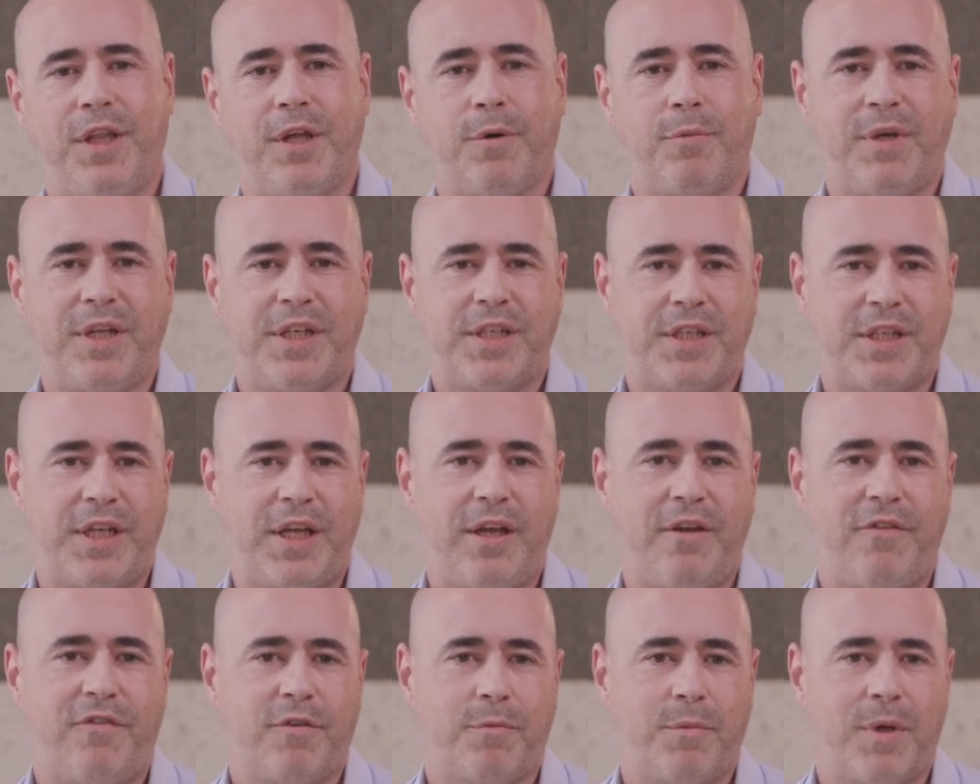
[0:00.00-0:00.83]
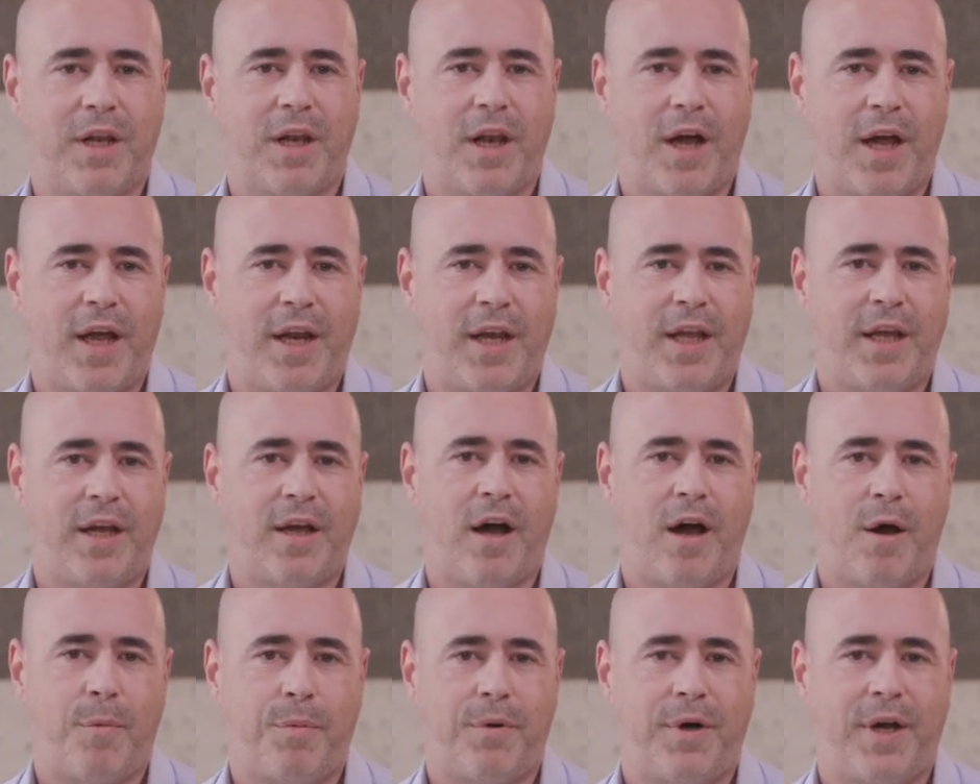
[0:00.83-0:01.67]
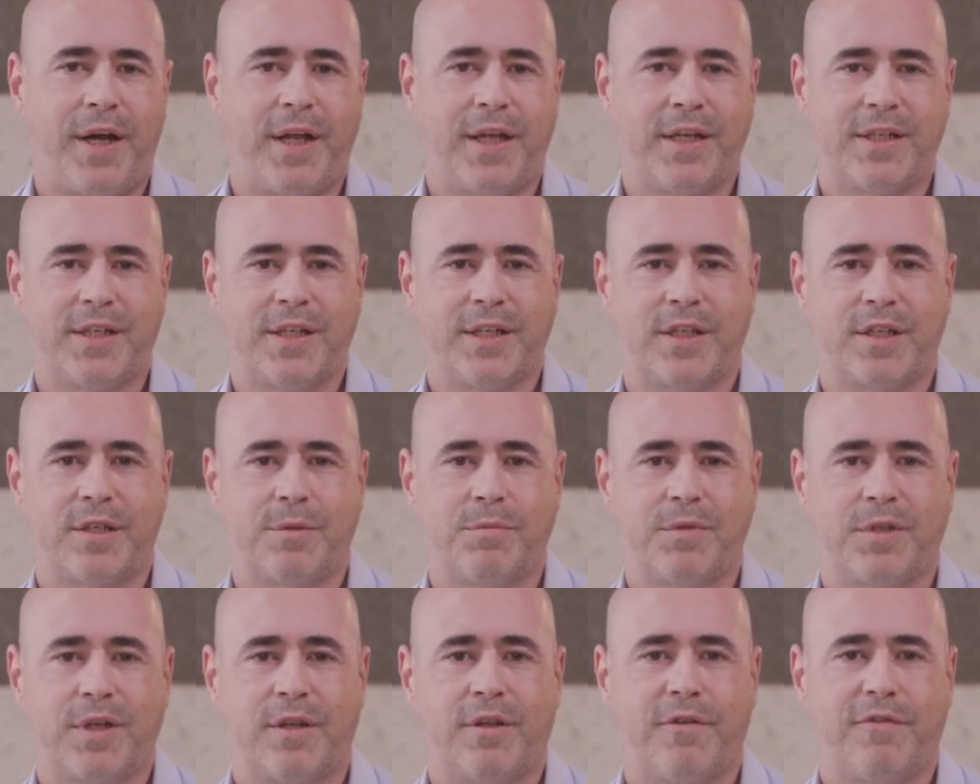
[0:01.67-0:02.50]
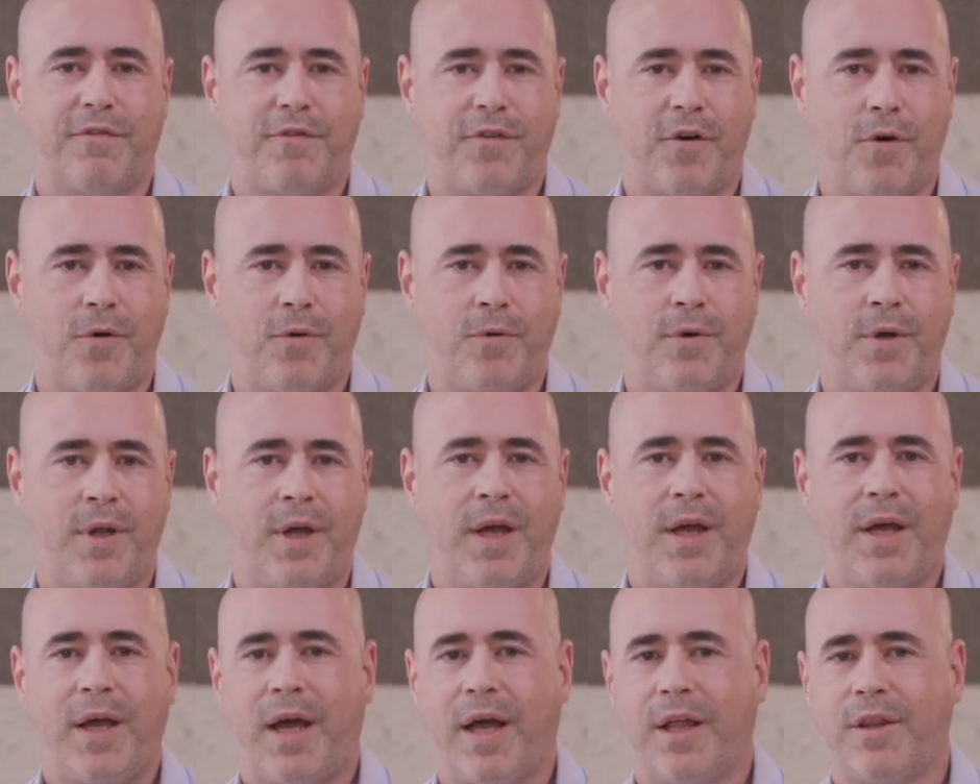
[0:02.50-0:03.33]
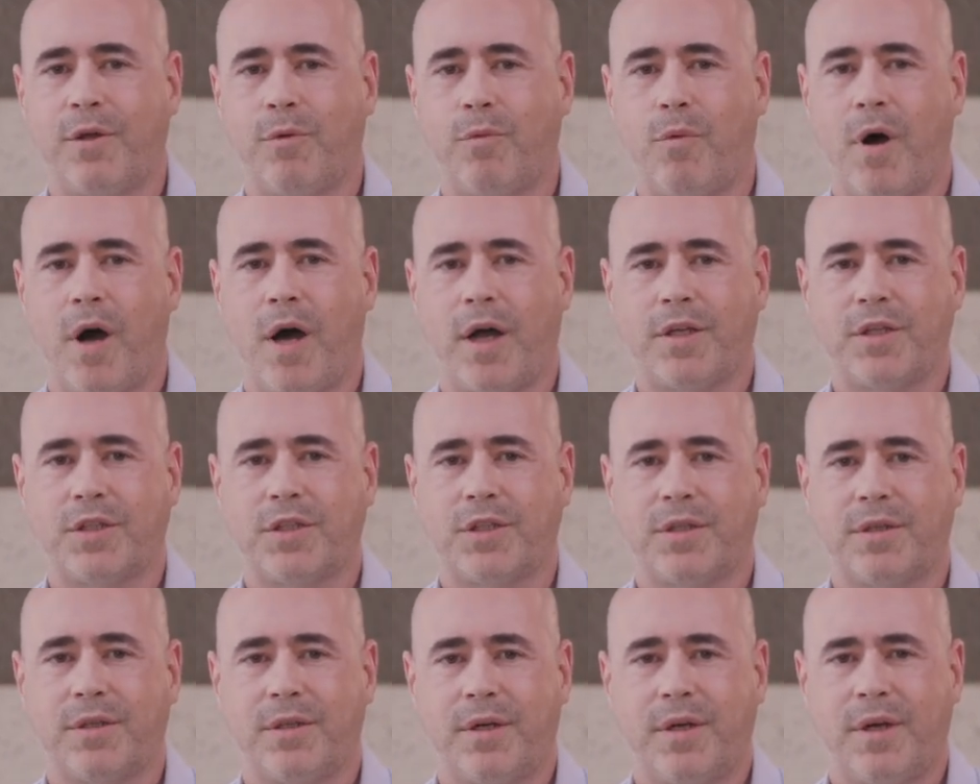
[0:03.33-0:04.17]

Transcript: that we see from aligning operating systems on the phone and the watch.